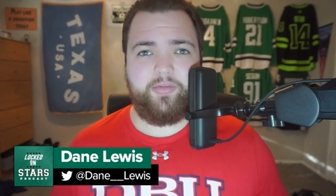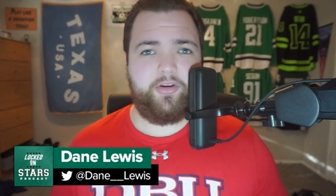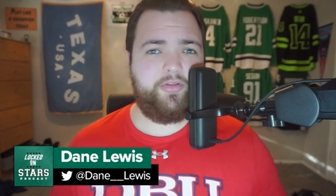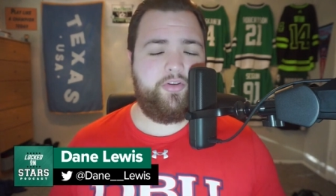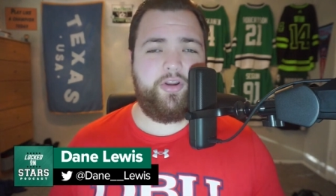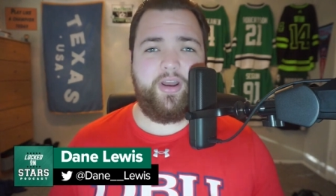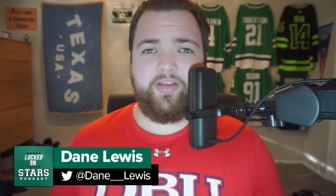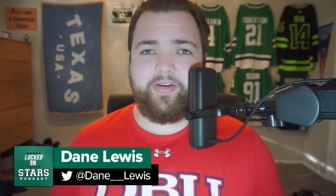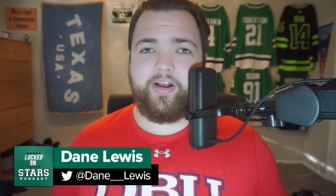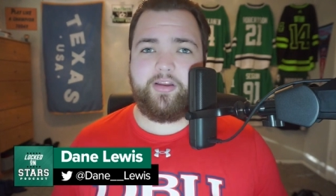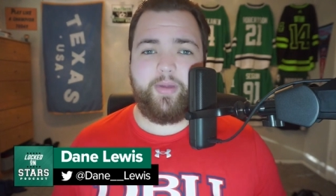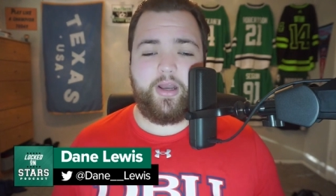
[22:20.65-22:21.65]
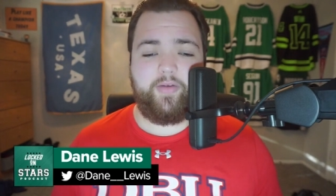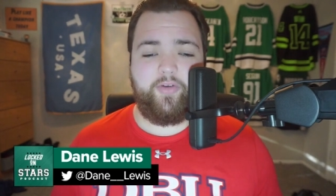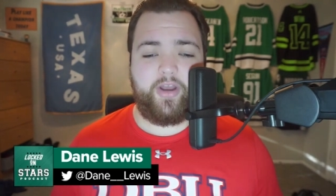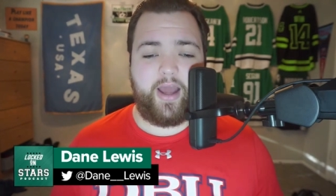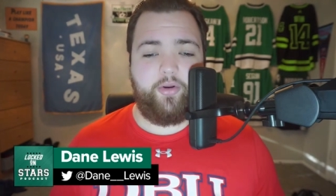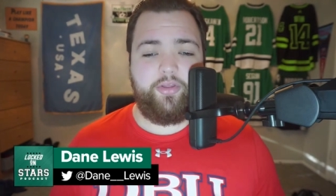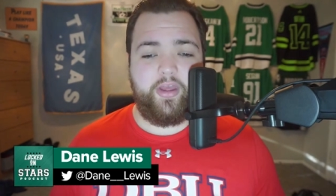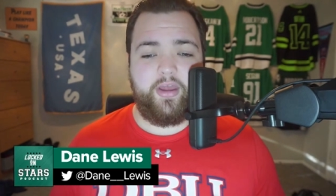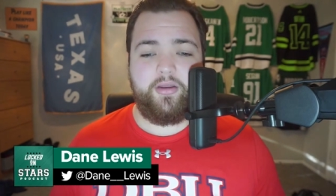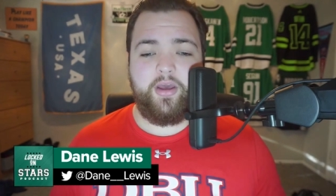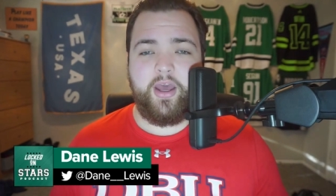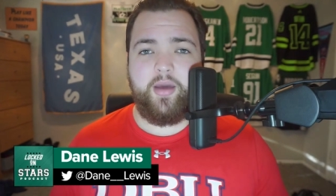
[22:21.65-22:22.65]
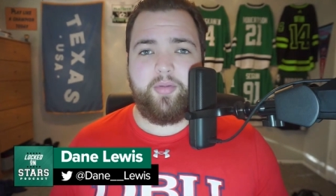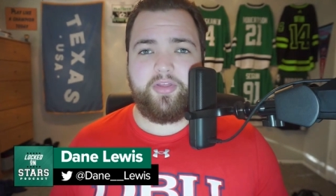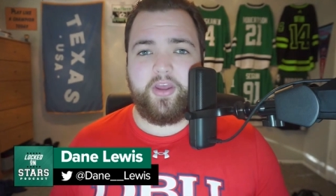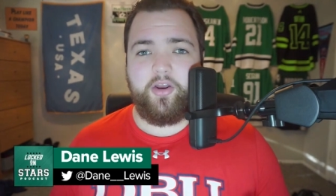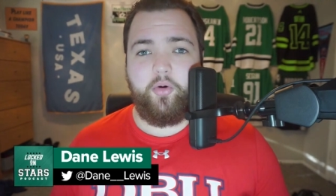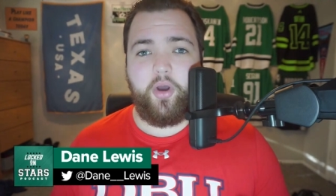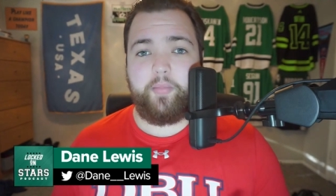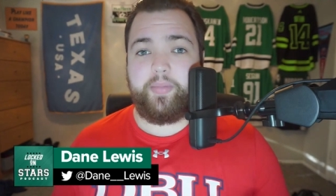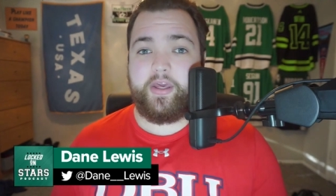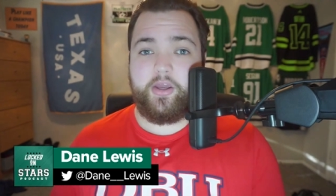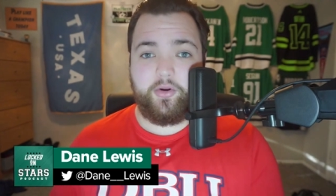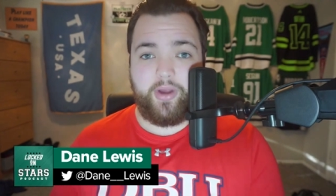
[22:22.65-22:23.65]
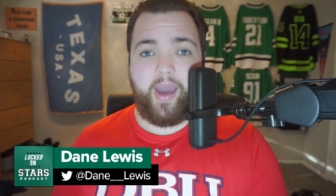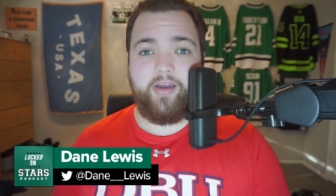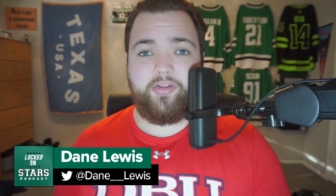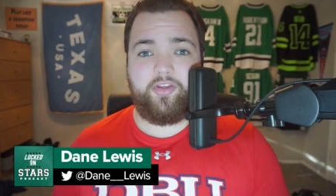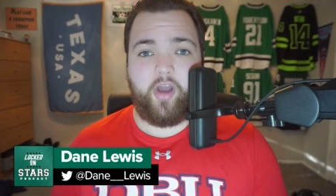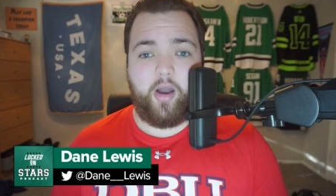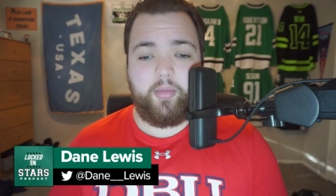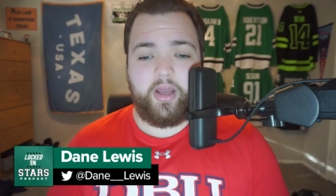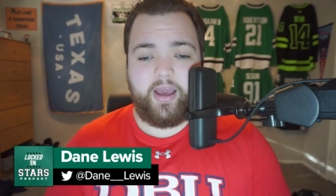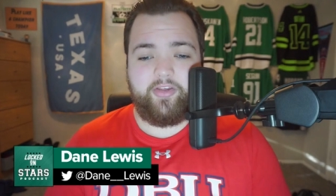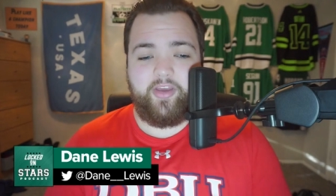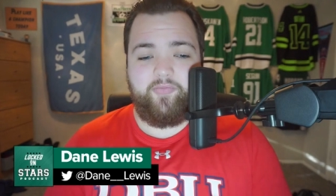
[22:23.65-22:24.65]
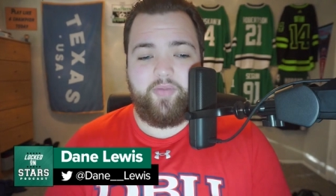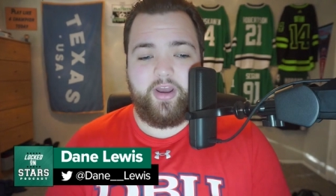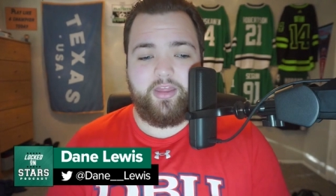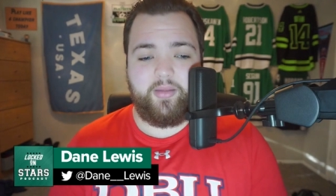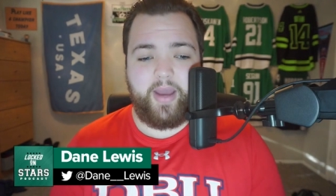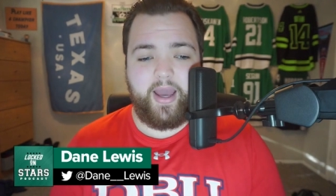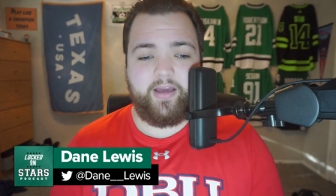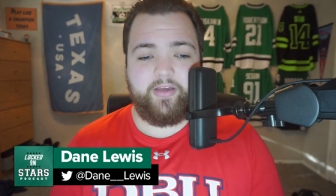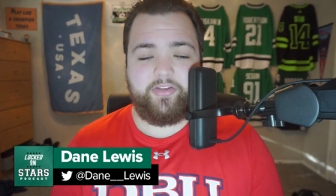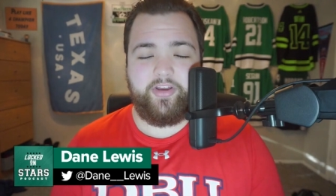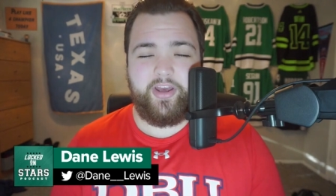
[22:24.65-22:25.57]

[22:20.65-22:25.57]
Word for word: They're, they're getting talked about every now and then, but they don't appear as dominant as they've been in the past